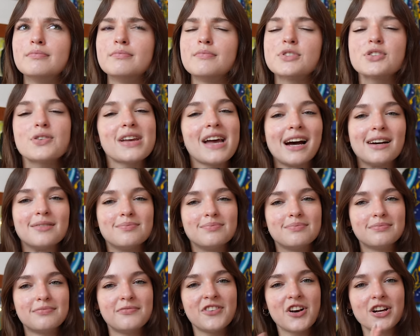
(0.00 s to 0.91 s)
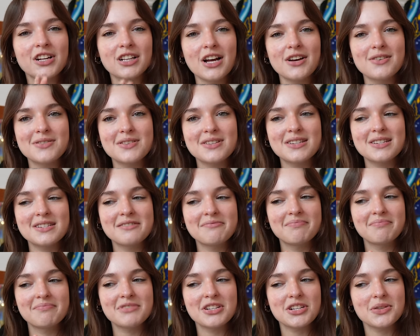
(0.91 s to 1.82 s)
So yeah, very close
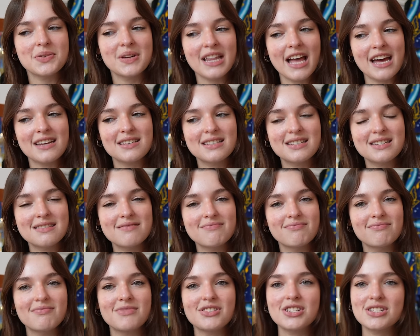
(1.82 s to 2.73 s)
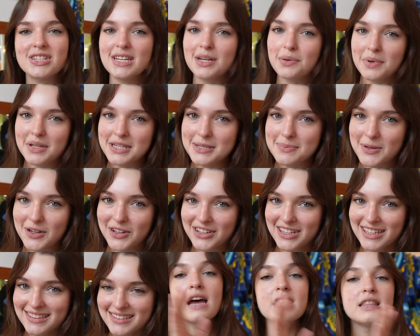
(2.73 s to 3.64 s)
to doing that. just need to read this
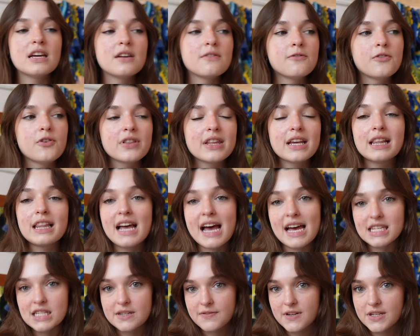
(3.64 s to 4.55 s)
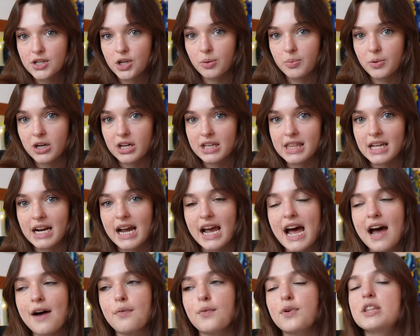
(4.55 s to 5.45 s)
book. And then for the last physical book that I
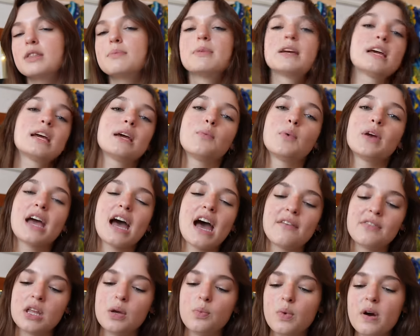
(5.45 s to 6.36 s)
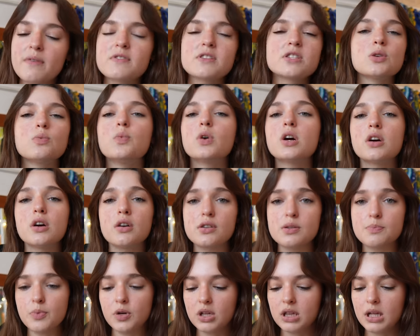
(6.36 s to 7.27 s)
have with me, we have the Wyverns and
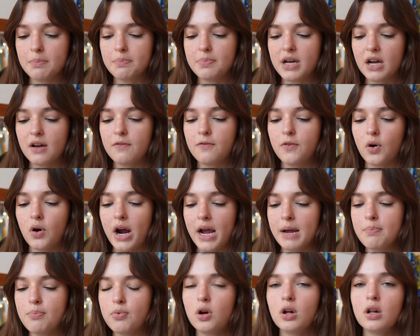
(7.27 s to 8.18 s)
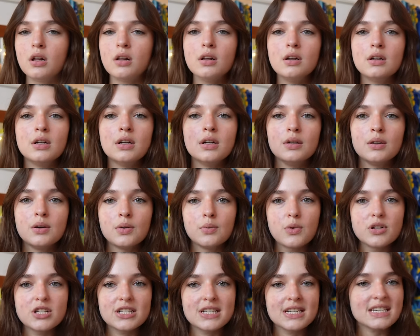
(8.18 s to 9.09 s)
Words book club pick for April,
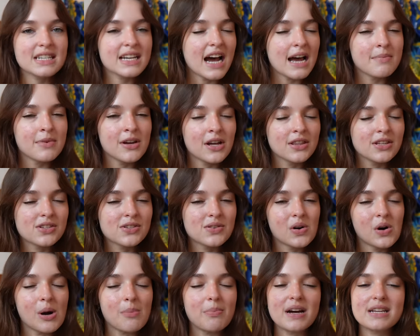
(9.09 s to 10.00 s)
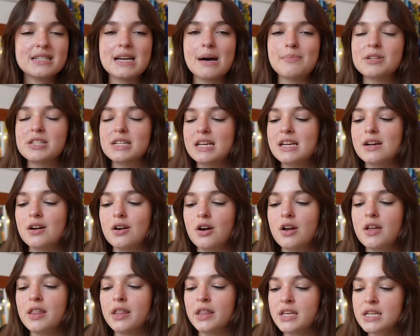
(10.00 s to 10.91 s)
which is A Sky Beyond the Storm by Saba
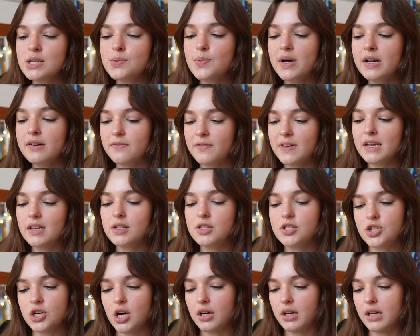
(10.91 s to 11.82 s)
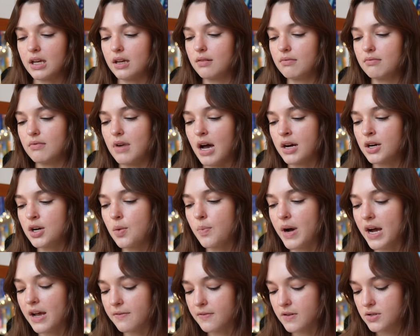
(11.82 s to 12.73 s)
Tahir. This one feels chunky. I don't know
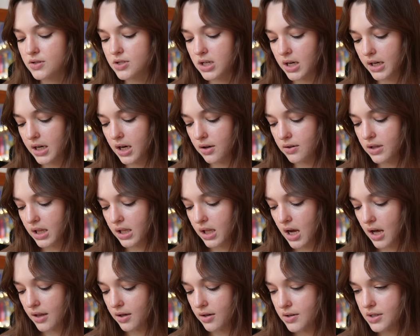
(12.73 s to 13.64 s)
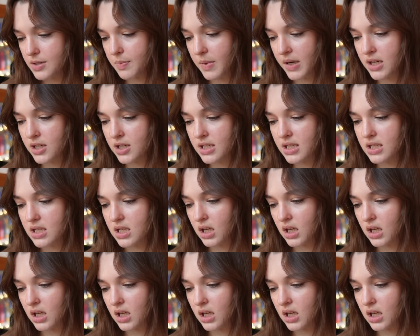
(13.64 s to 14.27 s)
why it feels chunkier than the others, but it just